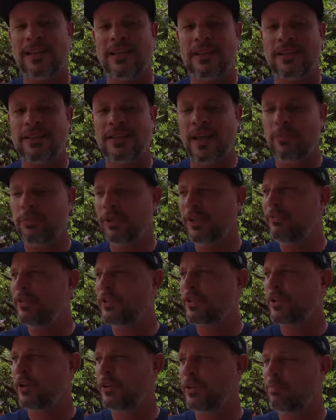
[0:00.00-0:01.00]
does, I believe
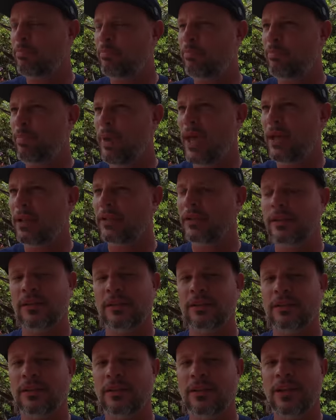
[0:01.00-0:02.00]
it's called a
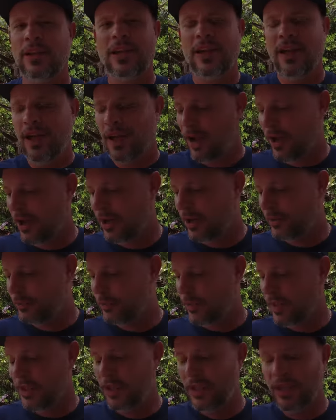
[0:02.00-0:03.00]
pellicle.
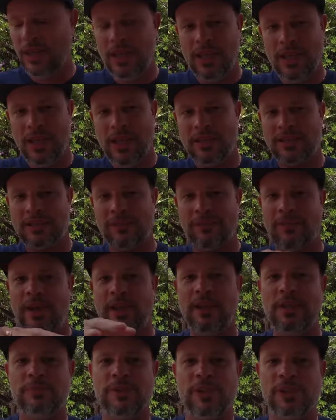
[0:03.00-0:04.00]
Um, it
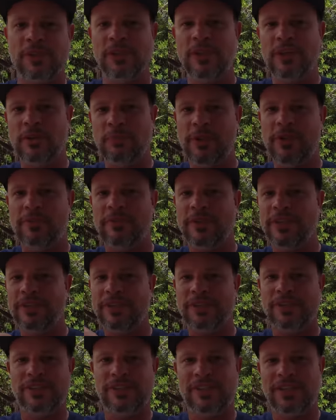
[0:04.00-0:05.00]
develops a little bit of a
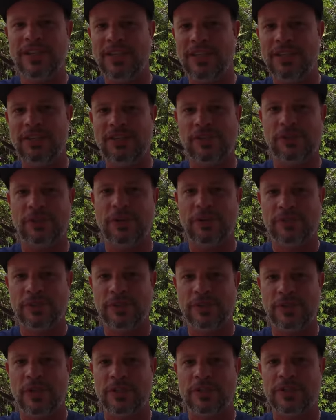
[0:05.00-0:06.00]
sticky
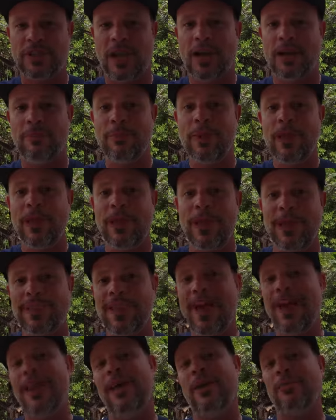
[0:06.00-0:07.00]
surface on top
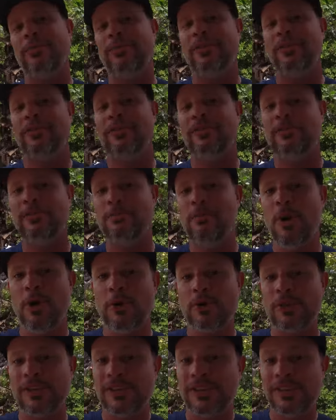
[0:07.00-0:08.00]
and that helps the
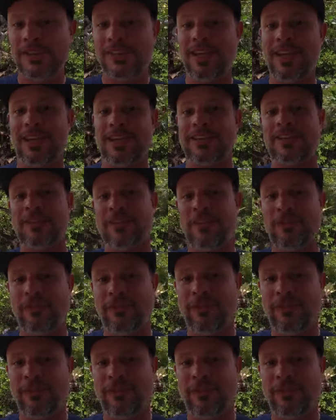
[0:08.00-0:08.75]
smoke stick to the